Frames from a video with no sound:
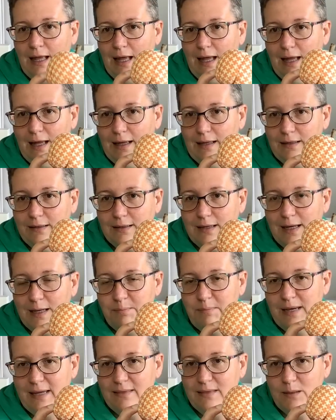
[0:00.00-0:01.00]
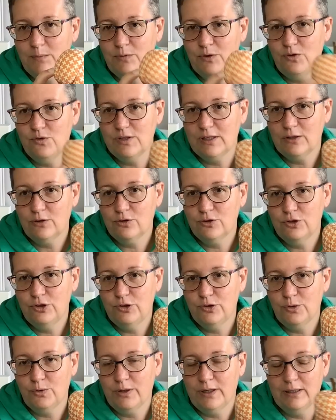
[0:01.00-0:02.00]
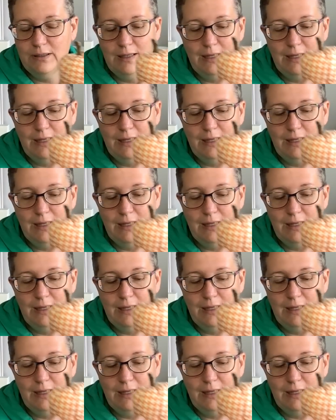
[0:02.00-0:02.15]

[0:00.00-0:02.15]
and I made them using her tutorial.